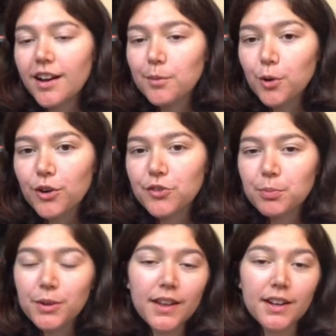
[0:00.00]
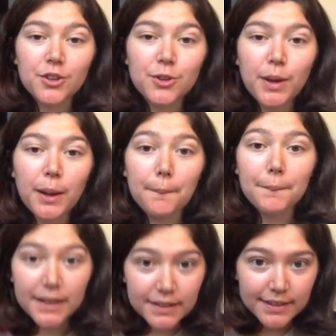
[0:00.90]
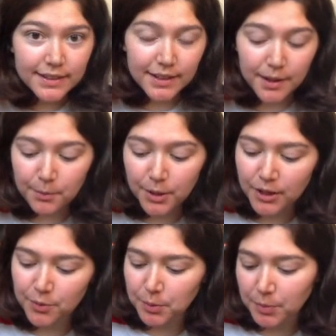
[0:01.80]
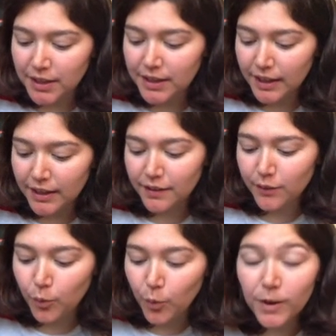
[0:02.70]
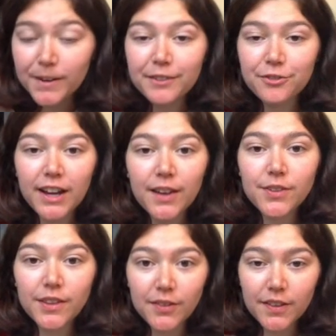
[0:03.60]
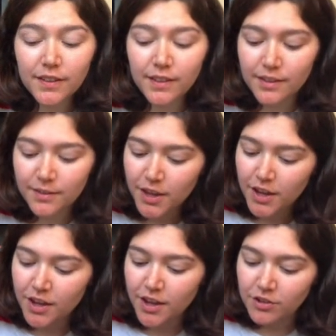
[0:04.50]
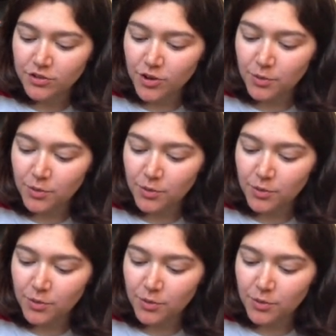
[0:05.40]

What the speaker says: or if you put that into a mixed number, it would be negative 1 5/7. So